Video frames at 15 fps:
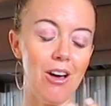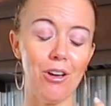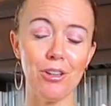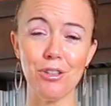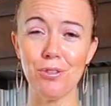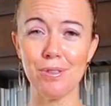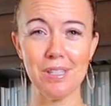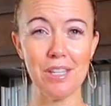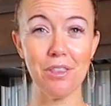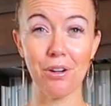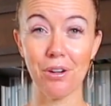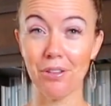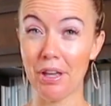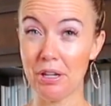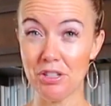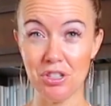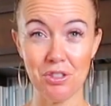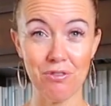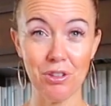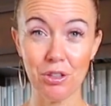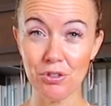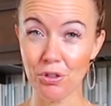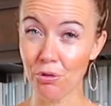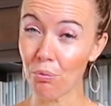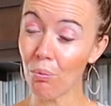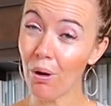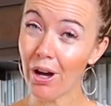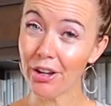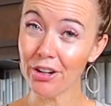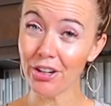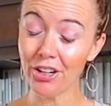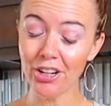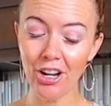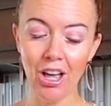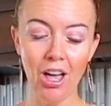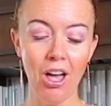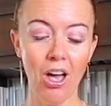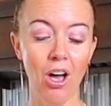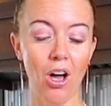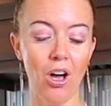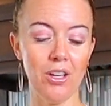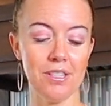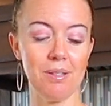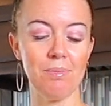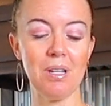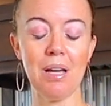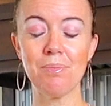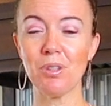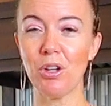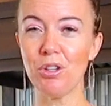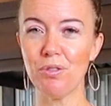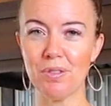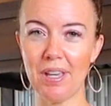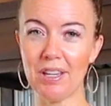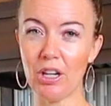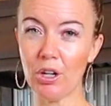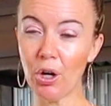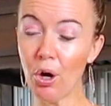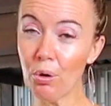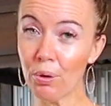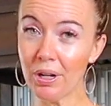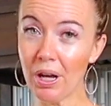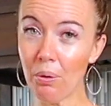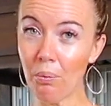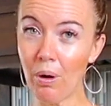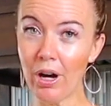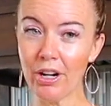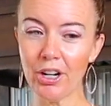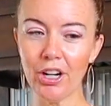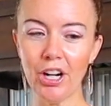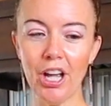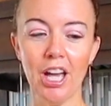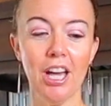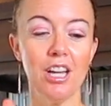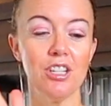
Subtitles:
I'll use either like just filtered water, sometimes I'll use like a coconut water.